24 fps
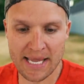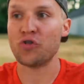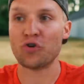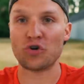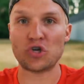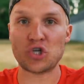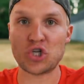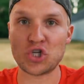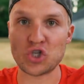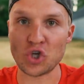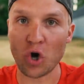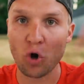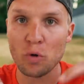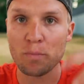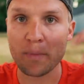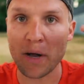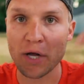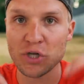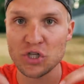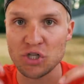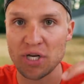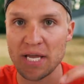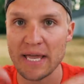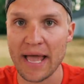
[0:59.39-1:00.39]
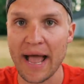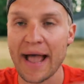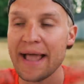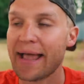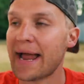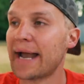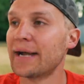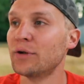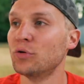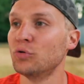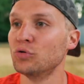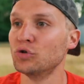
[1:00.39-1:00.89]
There's so much,
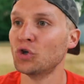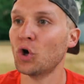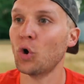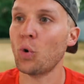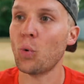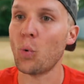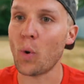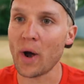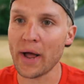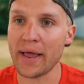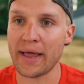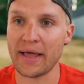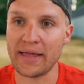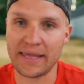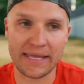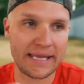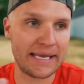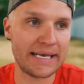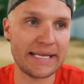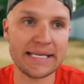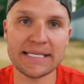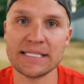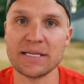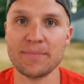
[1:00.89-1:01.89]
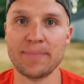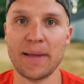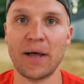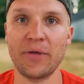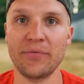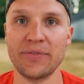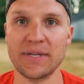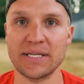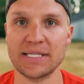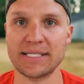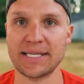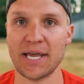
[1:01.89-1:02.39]
I don't know what it is
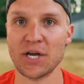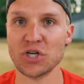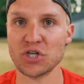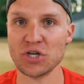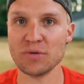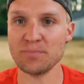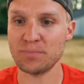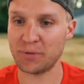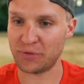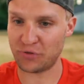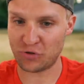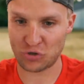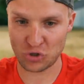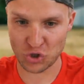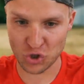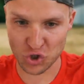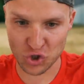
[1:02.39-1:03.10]
about this session, but there's